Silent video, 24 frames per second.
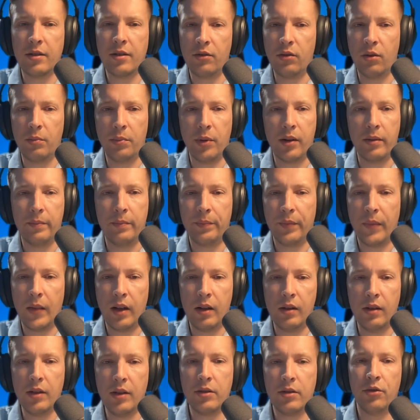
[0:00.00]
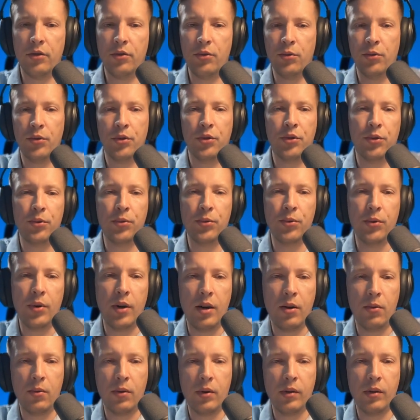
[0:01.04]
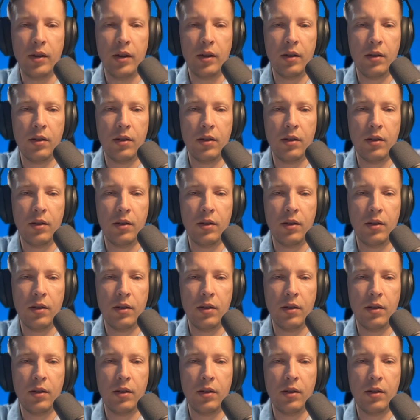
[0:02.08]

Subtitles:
topic. Let's return to our like